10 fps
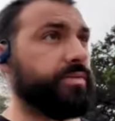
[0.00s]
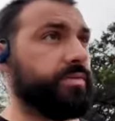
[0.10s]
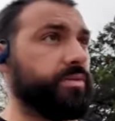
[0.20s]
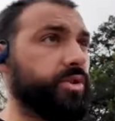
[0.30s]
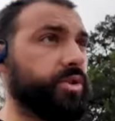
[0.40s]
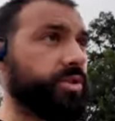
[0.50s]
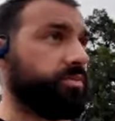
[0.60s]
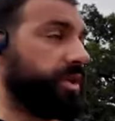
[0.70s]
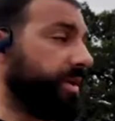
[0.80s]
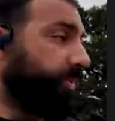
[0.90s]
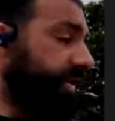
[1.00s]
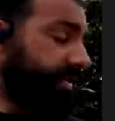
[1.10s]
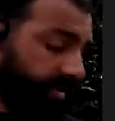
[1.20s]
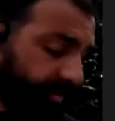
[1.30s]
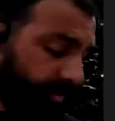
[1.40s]
Just keep reading till I'm
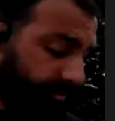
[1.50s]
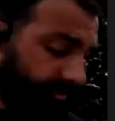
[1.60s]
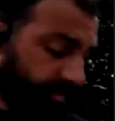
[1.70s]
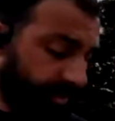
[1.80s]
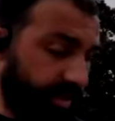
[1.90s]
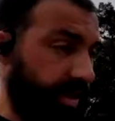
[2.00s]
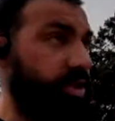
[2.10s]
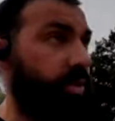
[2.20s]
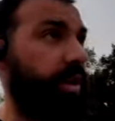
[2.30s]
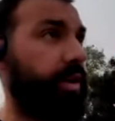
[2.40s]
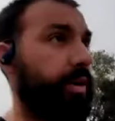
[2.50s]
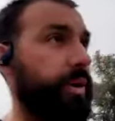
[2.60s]
done. It's the easier way to do it.